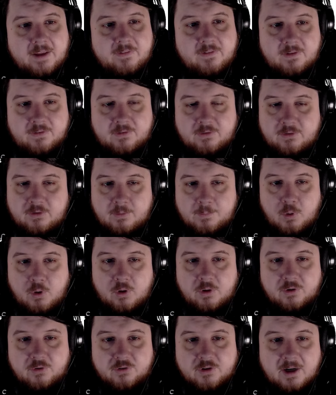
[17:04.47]
this is an
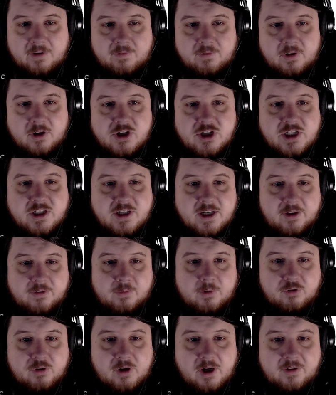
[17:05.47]
important discovery, she desperately
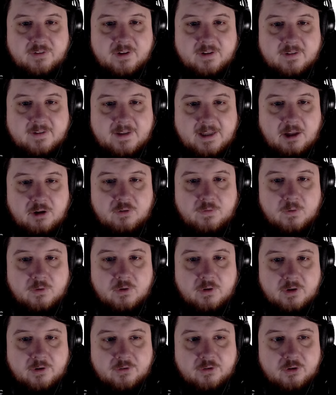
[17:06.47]
tries to get the townsfolk to
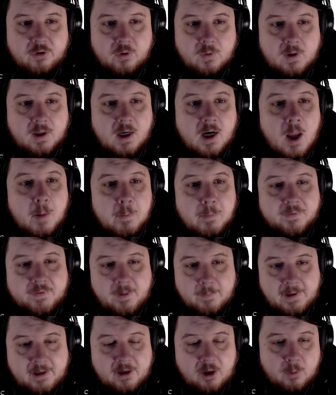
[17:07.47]
listen to her, but they
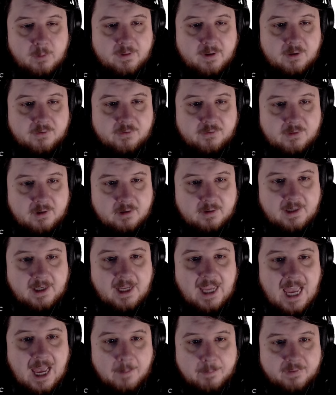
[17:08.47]
meet her with hostility,
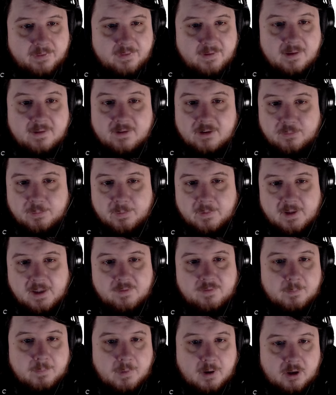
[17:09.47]
apathy, disbelief,
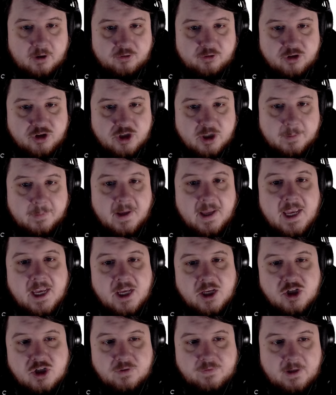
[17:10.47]
and partisanship,
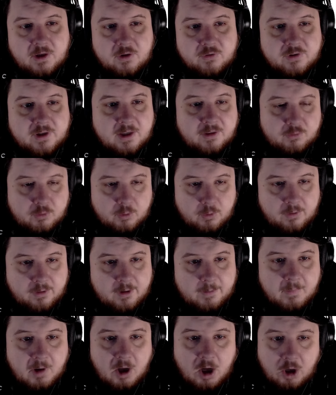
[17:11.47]
and she fails to get through to
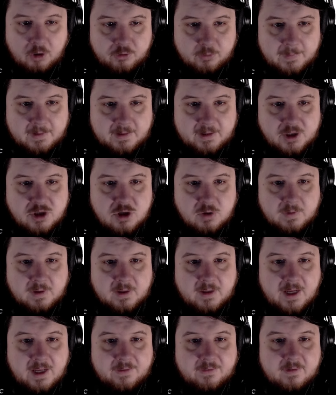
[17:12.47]
them. Ultimately, she
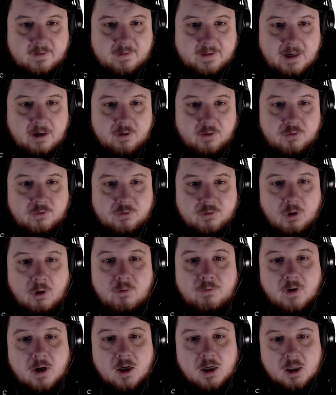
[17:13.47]
realizes the town is so
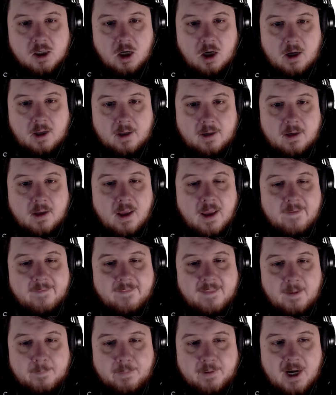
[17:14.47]
far gone
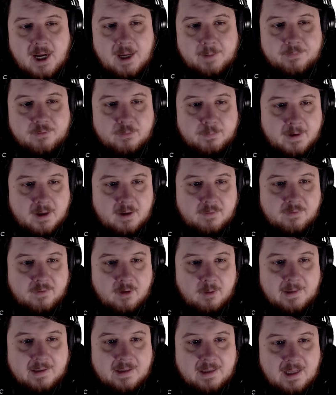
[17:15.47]
that perhaps it's better for them to
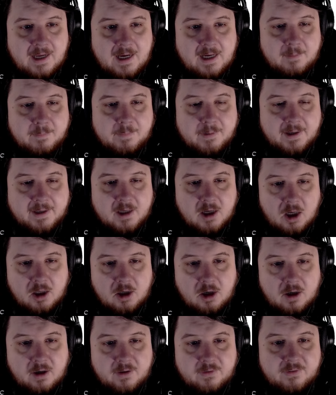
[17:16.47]
be lied by con
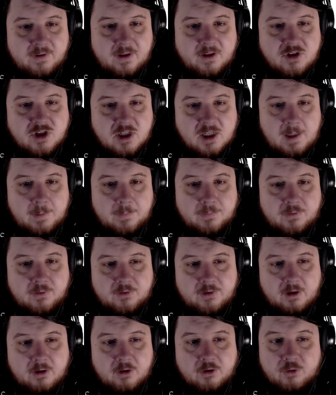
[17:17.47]
artists, and she keeps the
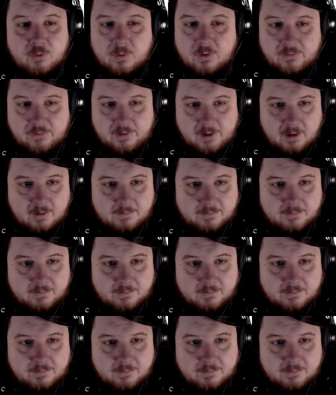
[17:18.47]
secret to herself.